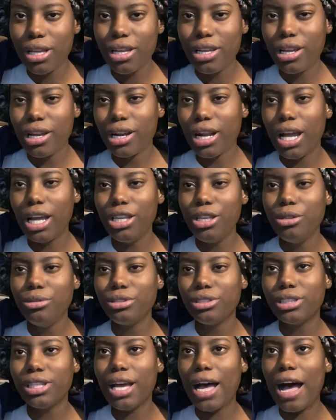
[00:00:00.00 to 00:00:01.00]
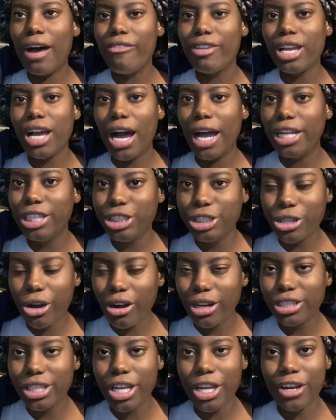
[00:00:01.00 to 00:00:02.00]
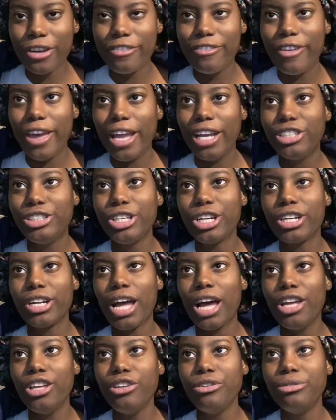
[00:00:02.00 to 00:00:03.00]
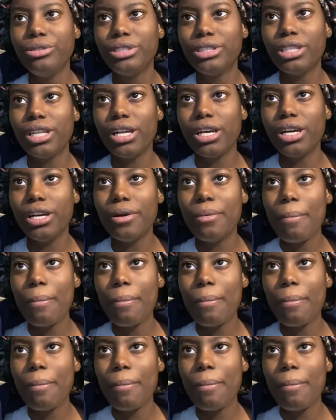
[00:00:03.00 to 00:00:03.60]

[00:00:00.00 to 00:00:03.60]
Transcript: You're not used to having ice shards hit your face. You're not used to,